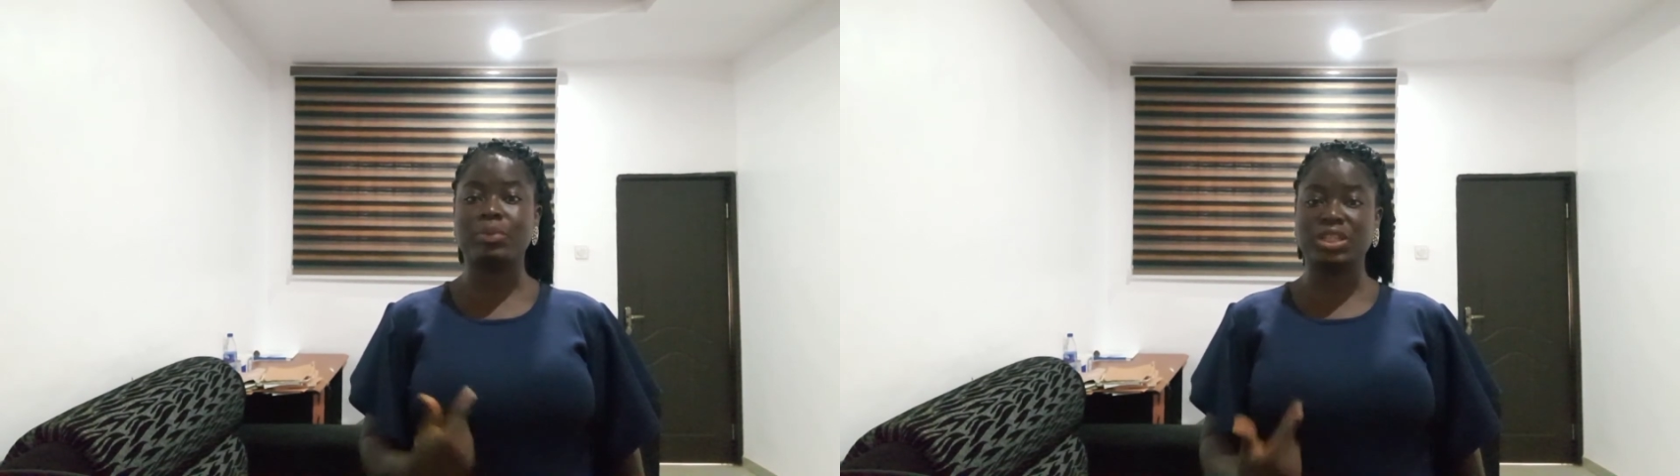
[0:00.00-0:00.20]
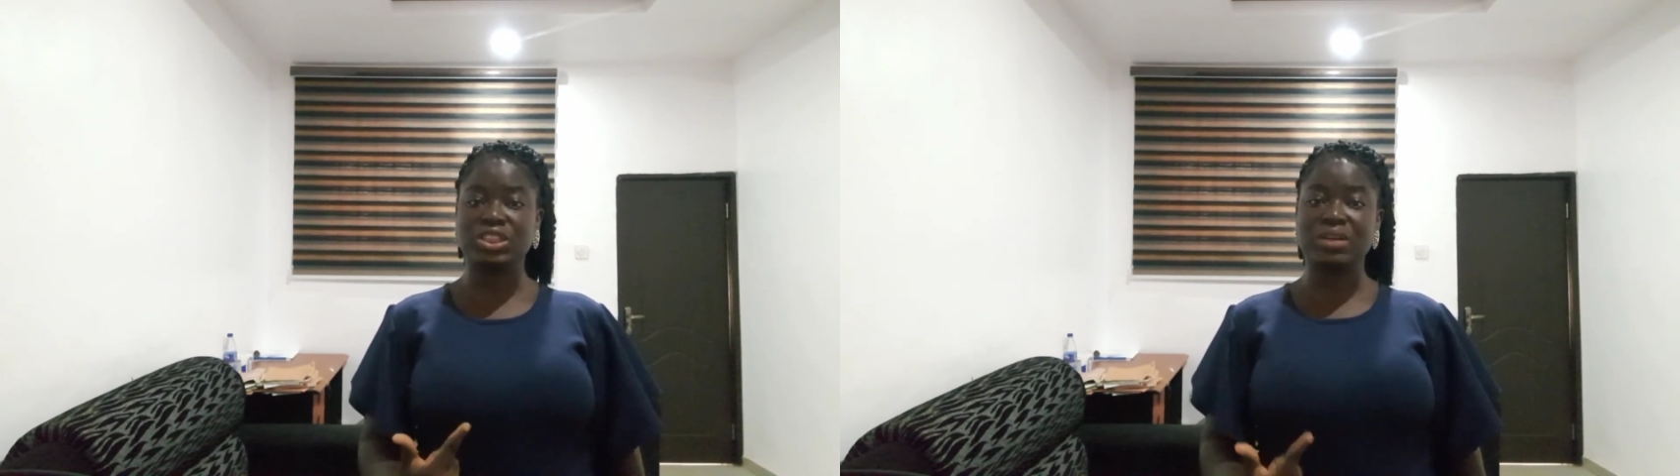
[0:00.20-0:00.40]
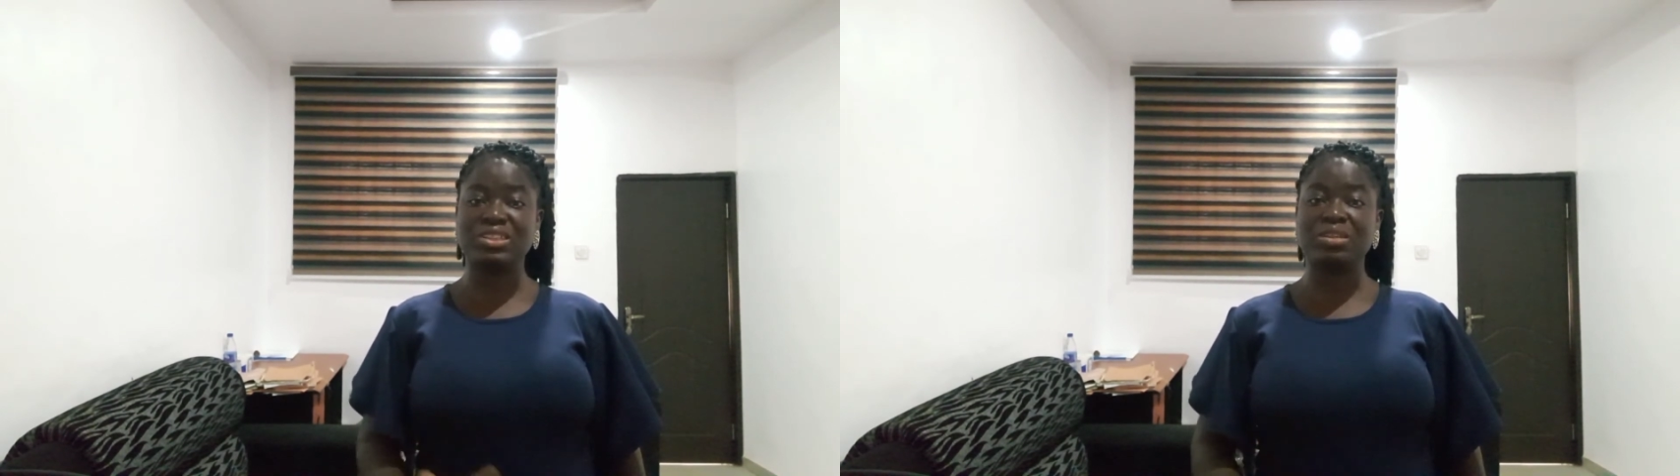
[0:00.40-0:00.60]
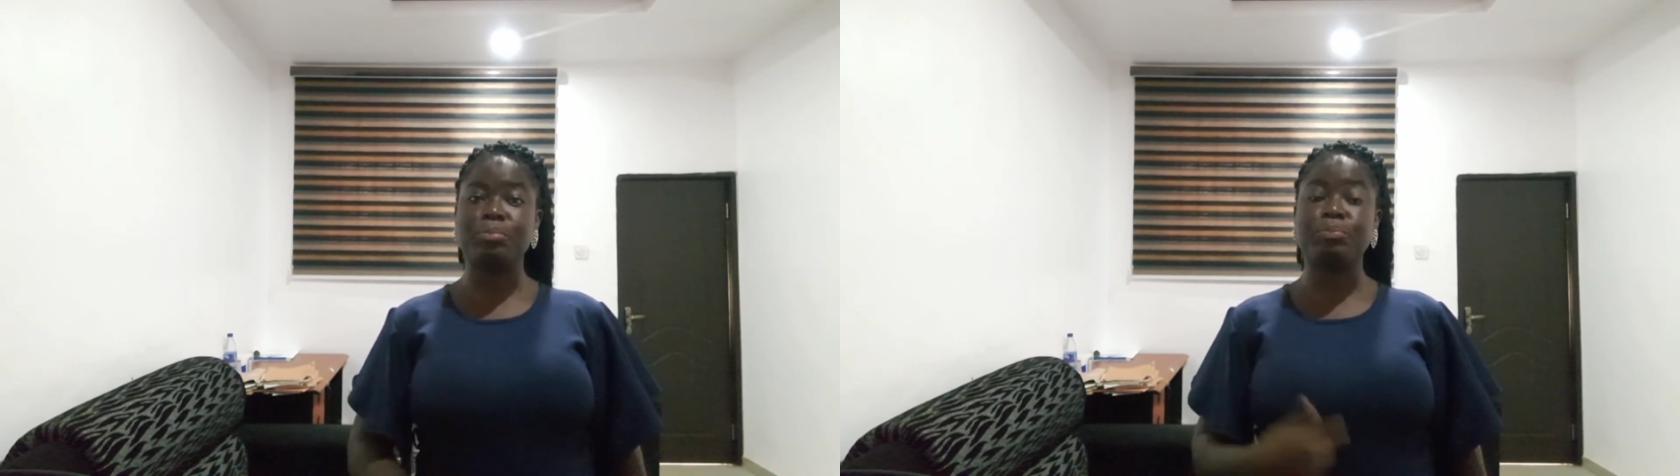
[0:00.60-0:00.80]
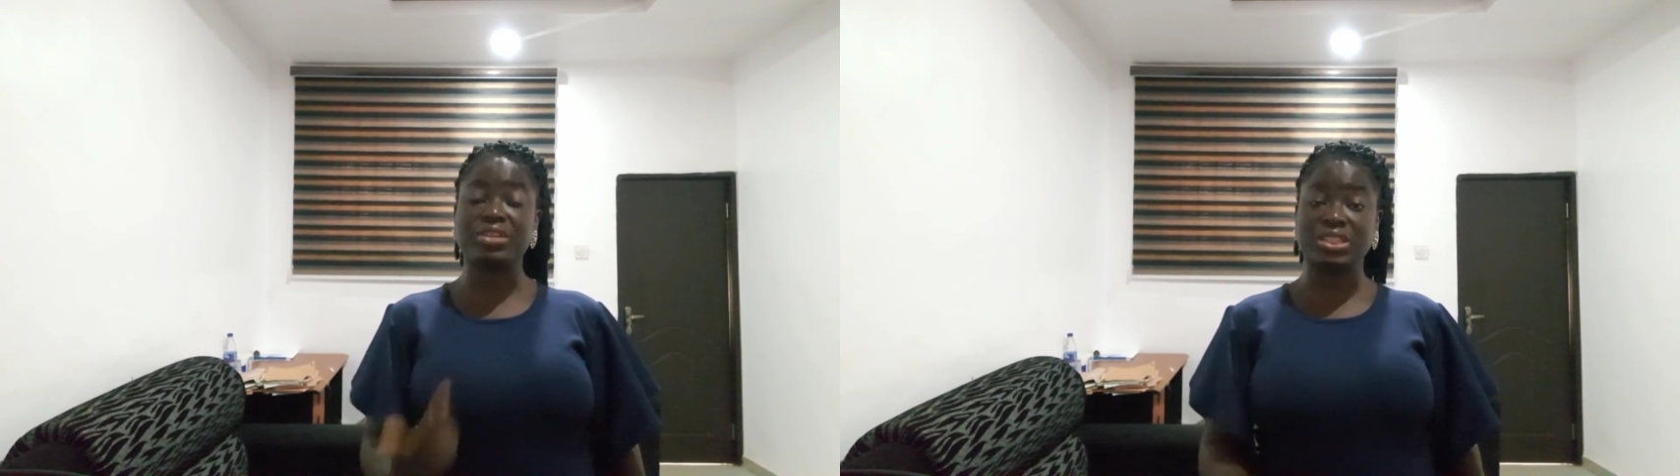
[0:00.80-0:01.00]

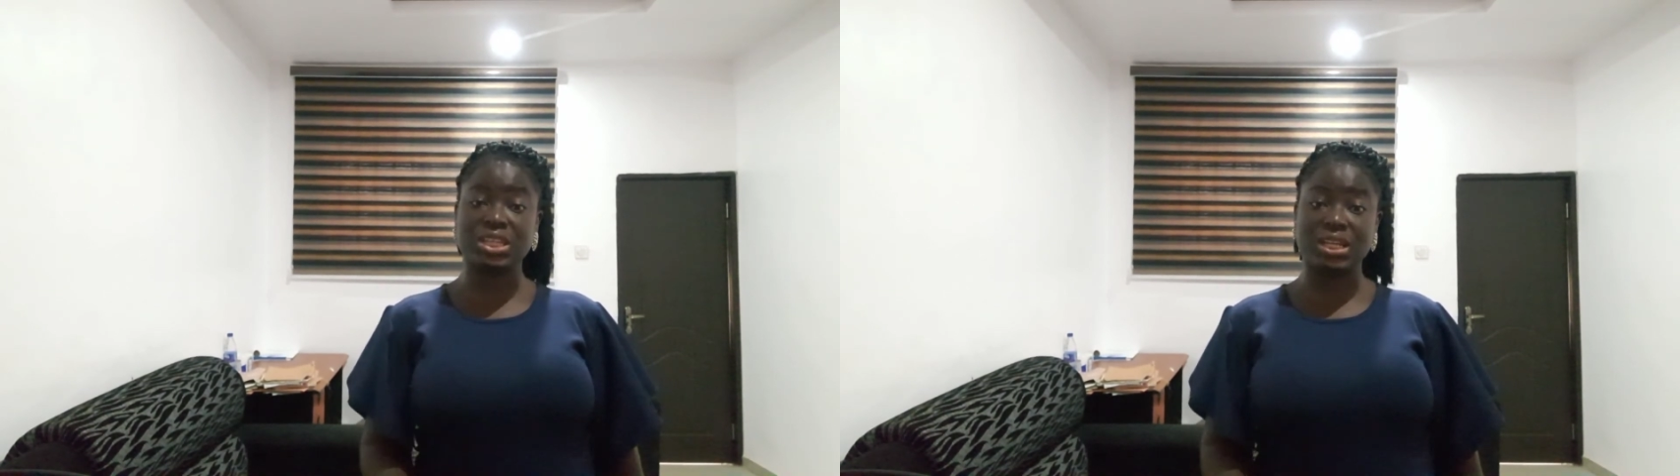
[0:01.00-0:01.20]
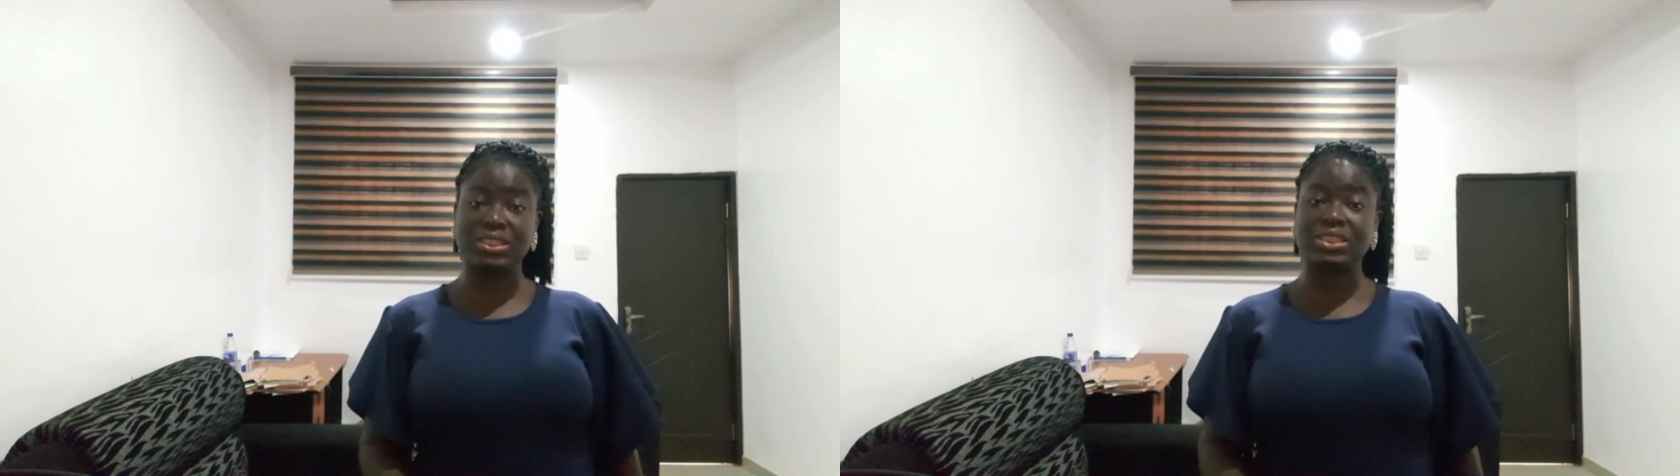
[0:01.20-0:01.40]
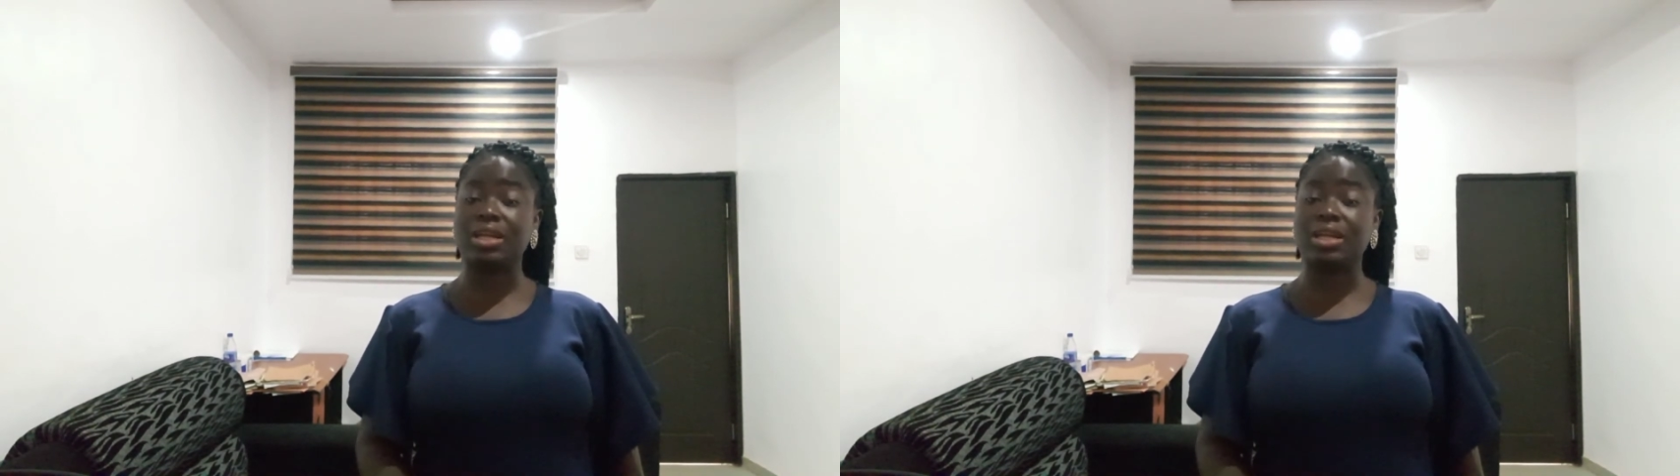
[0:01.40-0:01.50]
plagiarism presents,